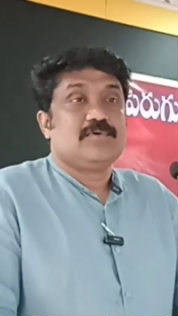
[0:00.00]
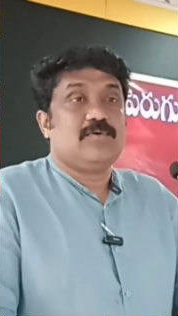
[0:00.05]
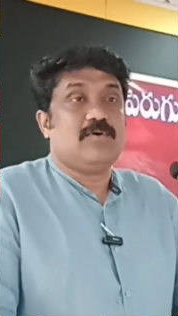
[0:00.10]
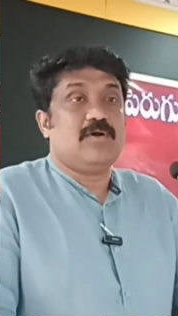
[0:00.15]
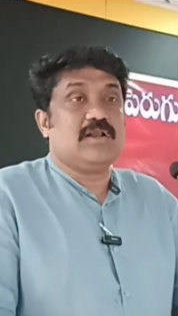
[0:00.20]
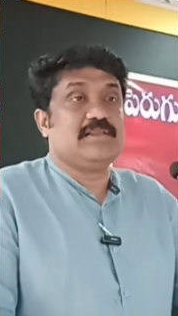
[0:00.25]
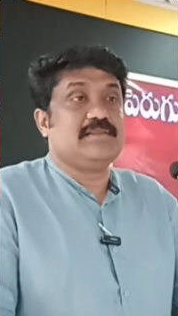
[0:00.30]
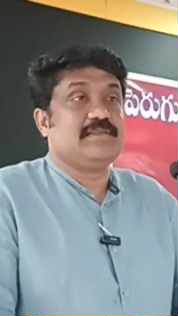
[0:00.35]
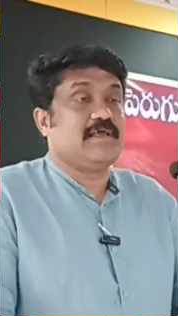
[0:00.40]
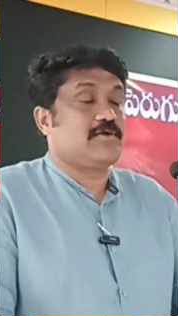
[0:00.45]

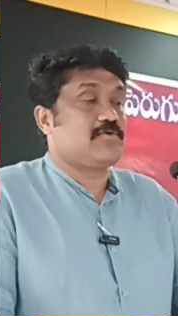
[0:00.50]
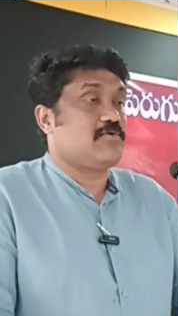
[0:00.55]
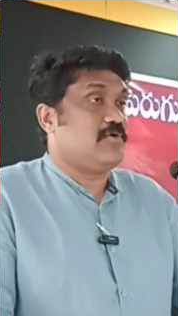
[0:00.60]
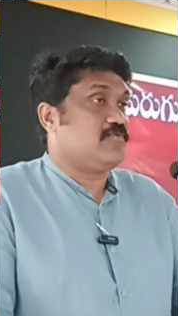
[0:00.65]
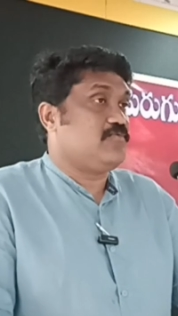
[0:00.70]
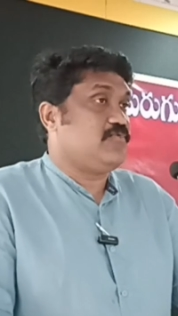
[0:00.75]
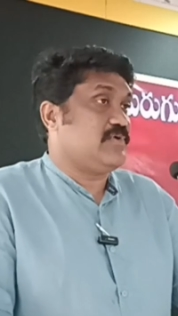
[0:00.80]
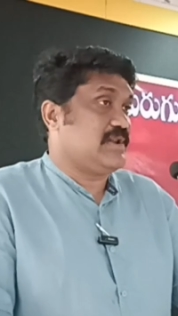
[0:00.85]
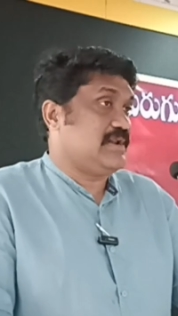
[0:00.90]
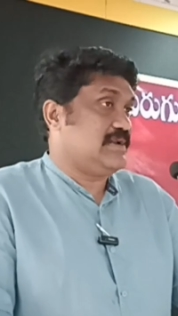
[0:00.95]
All India
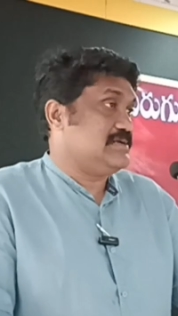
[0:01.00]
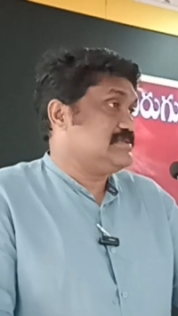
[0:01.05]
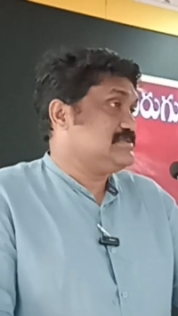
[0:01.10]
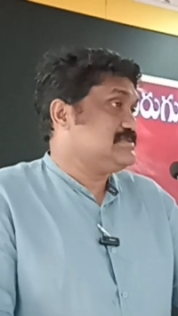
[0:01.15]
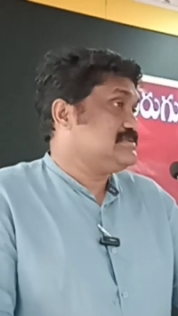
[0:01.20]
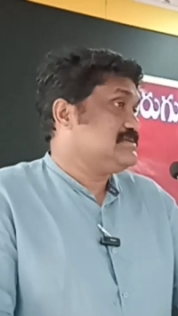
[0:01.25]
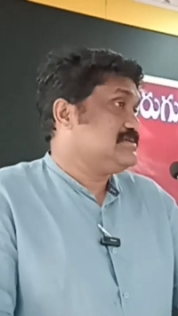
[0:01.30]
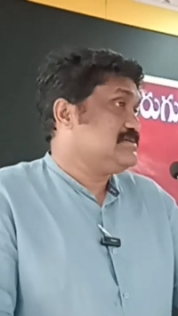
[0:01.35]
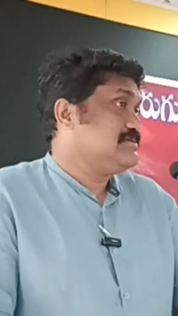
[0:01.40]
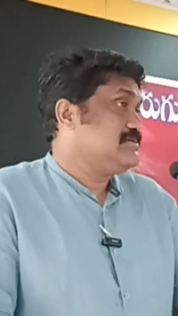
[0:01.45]

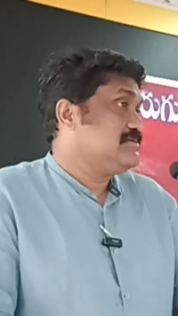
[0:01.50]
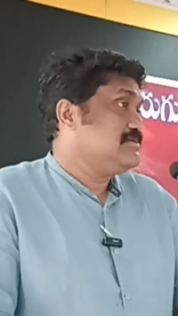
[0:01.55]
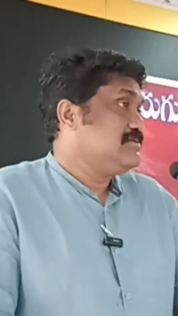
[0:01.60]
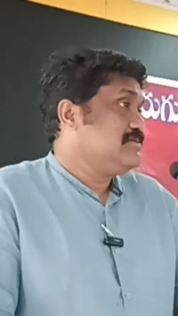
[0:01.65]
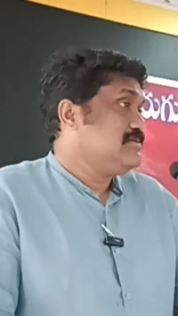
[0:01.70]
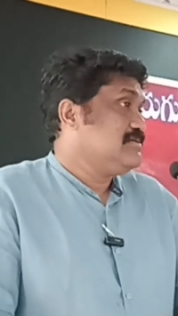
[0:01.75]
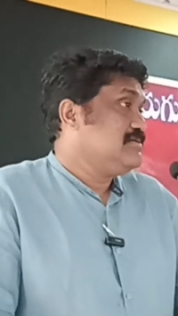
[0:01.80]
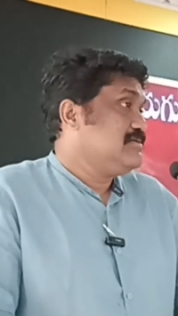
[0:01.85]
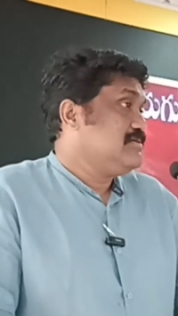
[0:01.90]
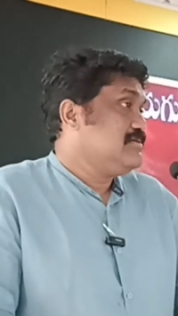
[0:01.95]
conference,
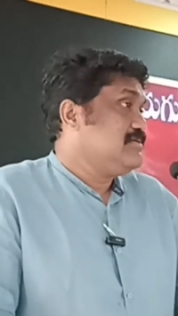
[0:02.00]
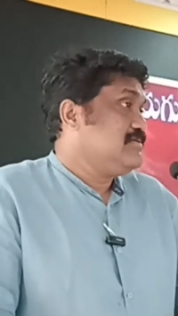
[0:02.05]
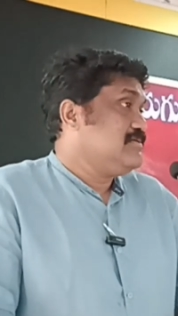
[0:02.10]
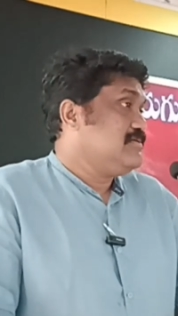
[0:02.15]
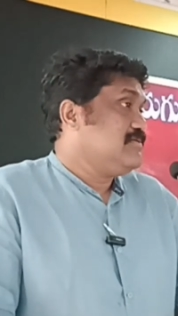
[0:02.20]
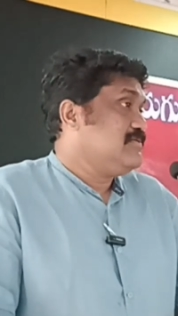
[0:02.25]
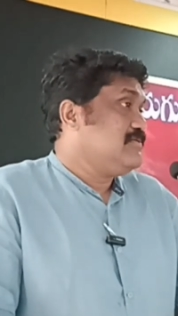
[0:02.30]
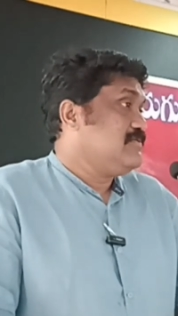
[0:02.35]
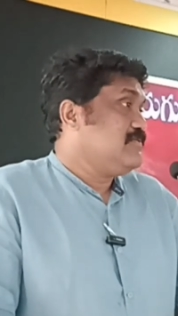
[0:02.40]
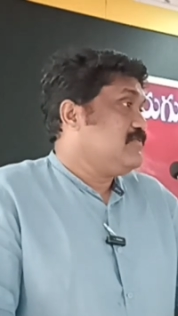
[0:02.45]

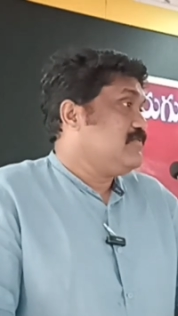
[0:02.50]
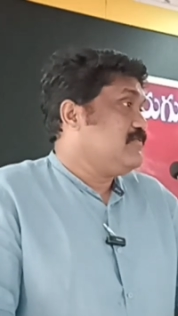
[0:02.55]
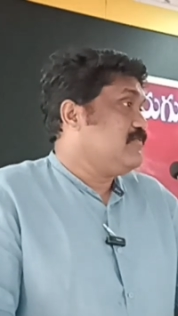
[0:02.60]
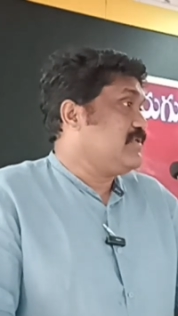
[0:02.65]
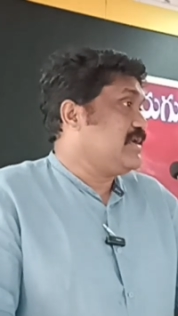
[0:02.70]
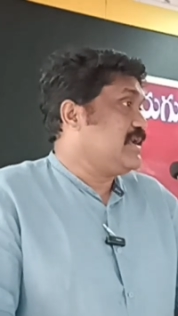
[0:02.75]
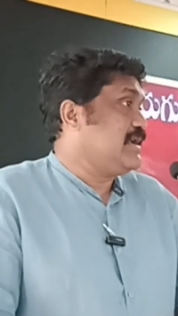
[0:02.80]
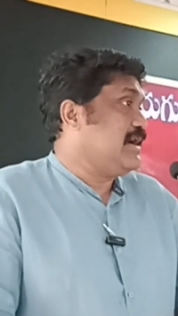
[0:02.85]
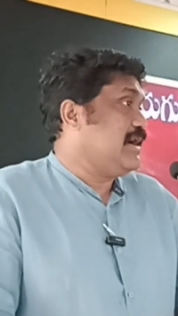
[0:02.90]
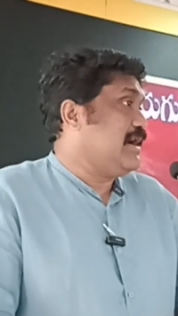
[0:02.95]

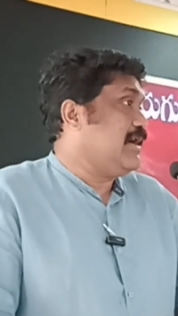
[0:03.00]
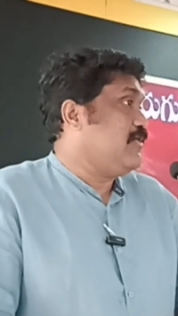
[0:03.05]
we